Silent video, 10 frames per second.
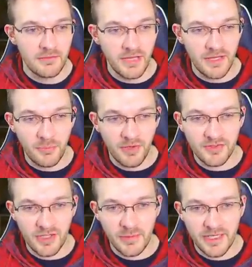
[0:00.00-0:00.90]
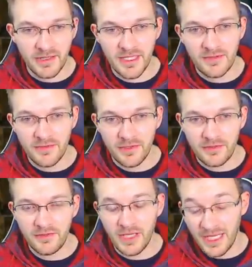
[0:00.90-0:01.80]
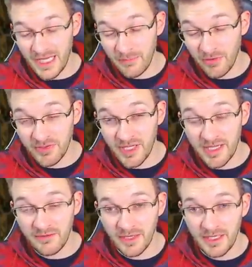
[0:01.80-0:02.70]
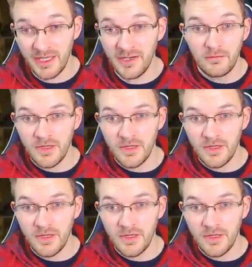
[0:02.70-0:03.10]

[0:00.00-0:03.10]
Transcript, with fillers: We have a Pulse Carbine on the left, a Bulldog right here.